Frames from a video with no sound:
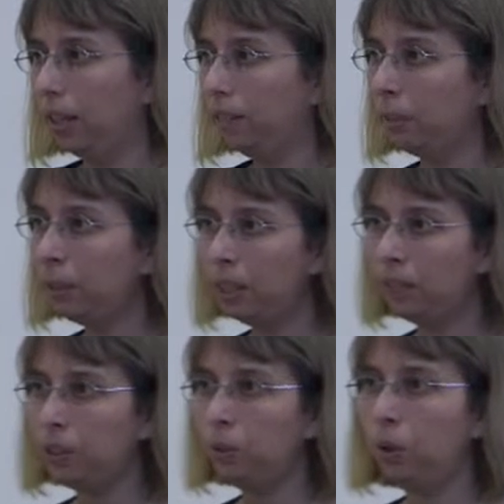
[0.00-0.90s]
If somebody
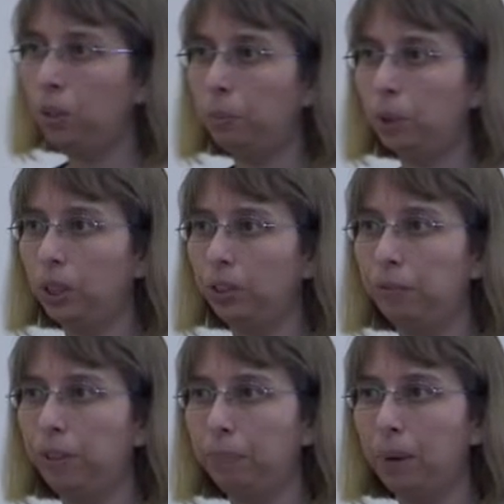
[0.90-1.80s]
gives you only positive
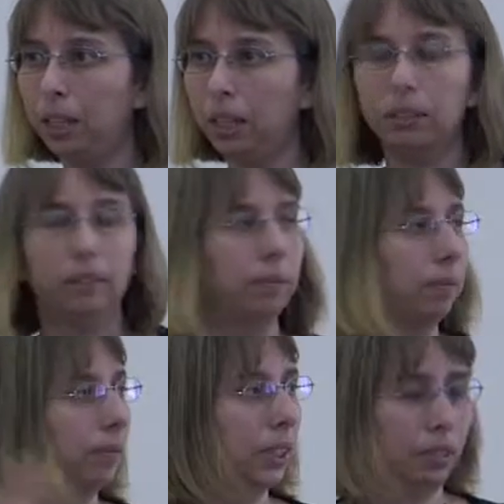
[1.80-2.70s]
feedback,
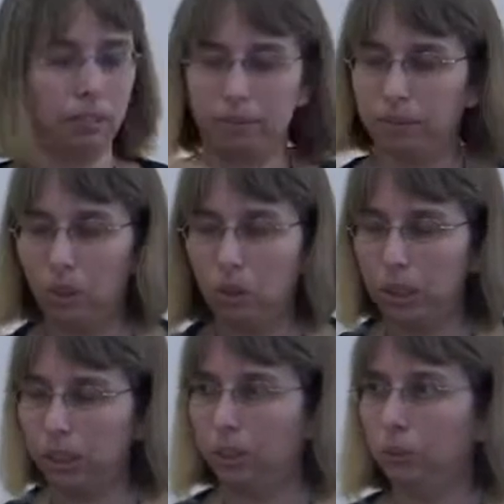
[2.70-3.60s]
just don't
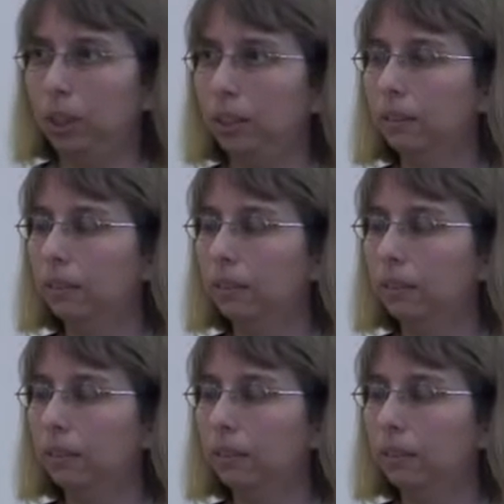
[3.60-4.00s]
listen to it.